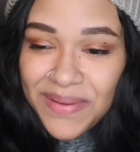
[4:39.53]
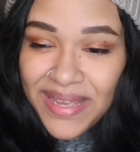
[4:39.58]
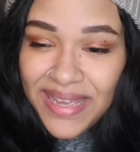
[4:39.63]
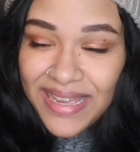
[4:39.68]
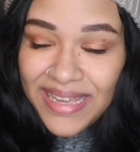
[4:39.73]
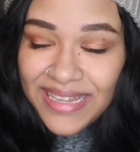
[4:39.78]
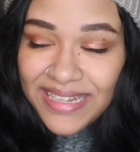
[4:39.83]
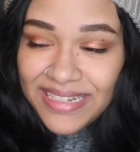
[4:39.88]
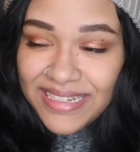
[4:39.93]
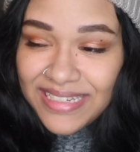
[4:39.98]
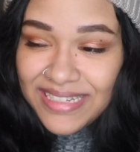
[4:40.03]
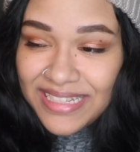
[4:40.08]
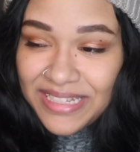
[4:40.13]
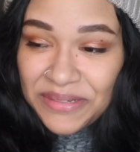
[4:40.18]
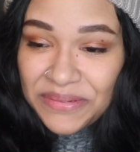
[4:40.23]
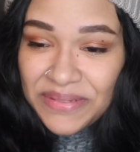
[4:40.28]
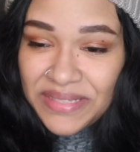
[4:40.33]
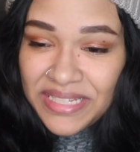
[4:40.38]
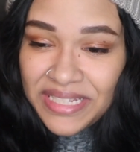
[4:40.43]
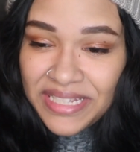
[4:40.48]
and
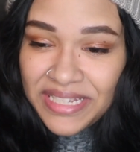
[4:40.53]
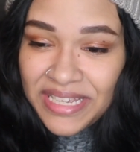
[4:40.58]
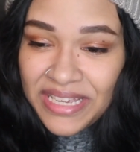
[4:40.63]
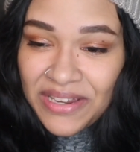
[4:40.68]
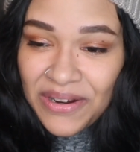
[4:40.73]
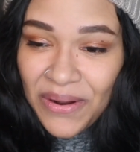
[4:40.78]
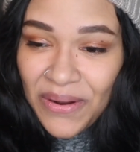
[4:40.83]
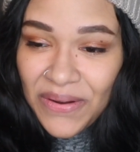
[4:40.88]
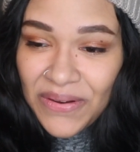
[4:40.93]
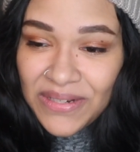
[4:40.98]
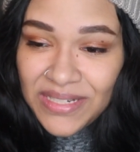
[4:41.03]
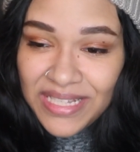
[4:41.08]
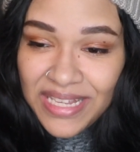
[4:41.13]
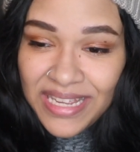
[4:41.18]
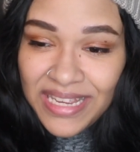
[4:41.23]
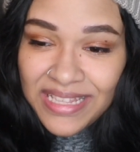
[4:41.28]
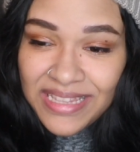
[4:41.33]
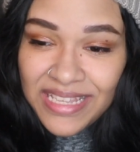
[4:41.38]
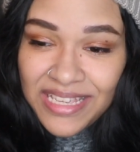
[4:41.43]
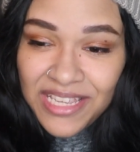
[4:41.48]
he was yelling at her
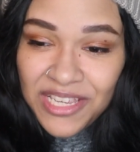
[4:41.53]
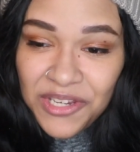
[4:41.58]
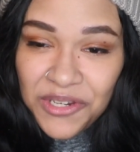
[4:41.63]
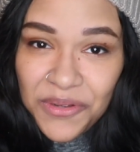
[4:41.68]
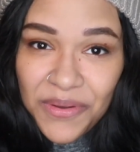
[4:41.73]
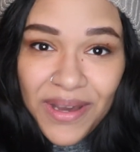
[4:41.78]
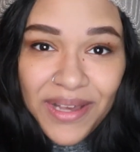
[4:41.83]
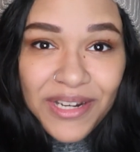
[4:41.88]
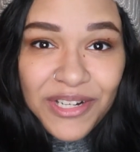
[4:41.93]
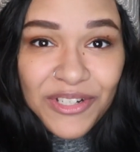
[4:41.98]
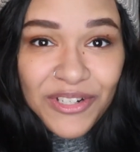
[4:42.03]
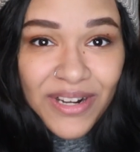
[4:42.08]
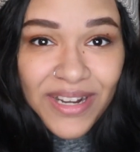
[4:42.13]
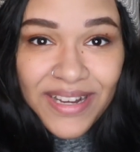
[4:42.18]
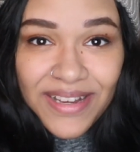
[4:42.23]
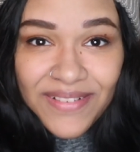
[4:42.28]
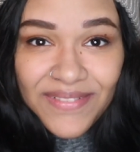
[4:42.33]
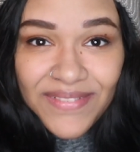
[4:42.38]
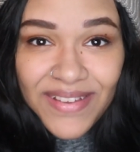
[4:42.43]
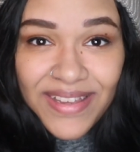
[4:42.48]
saying that he knew how to
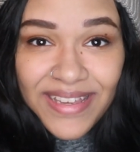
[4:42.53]
drive,